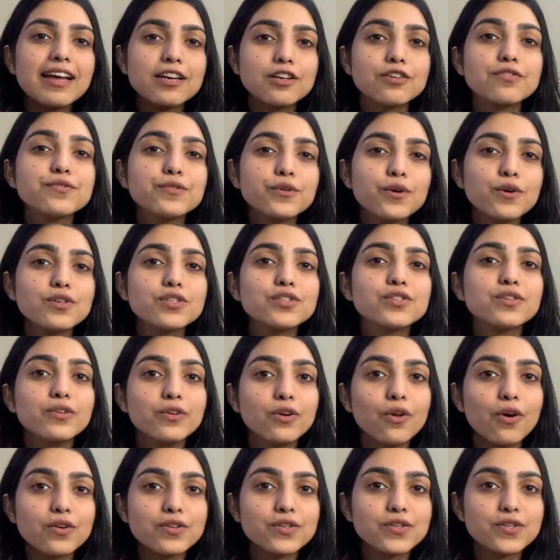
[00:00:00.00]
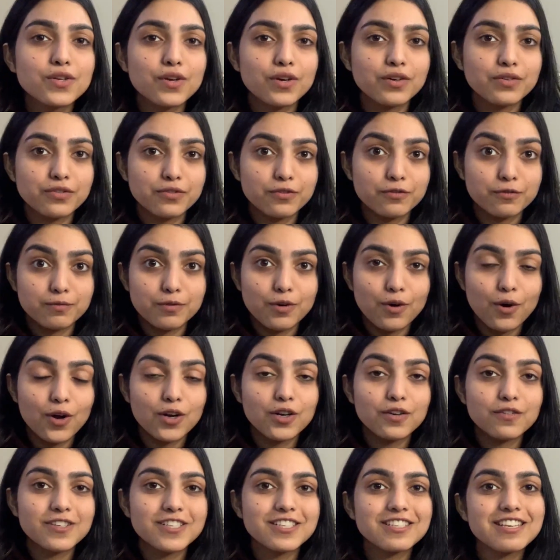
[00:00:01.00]
And of course, the loss of
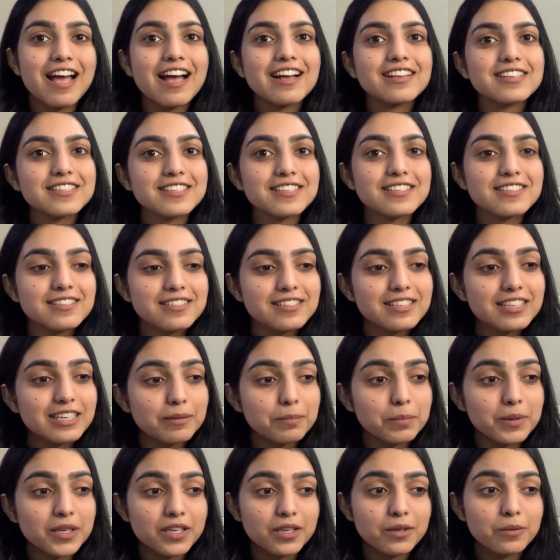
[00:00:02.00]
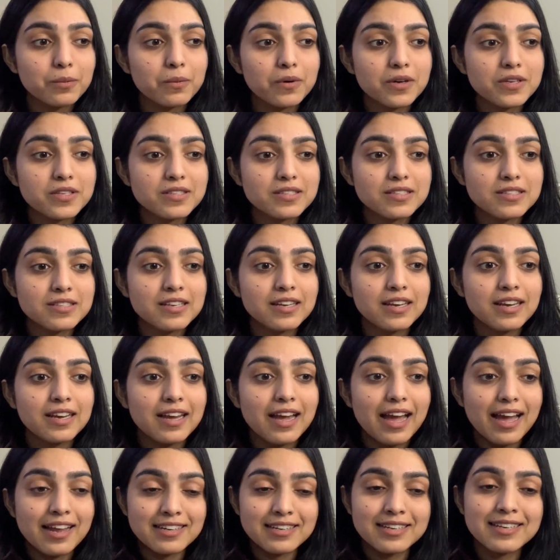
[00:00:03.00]
Oliver Sacks is deep. He was
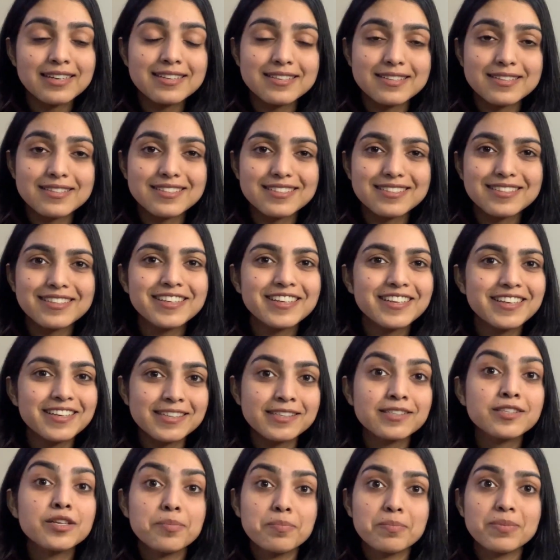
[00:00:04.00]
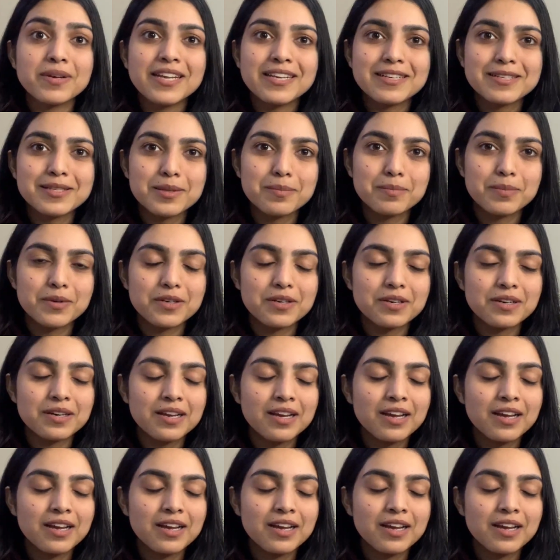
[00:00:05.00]
and is irreplaceable.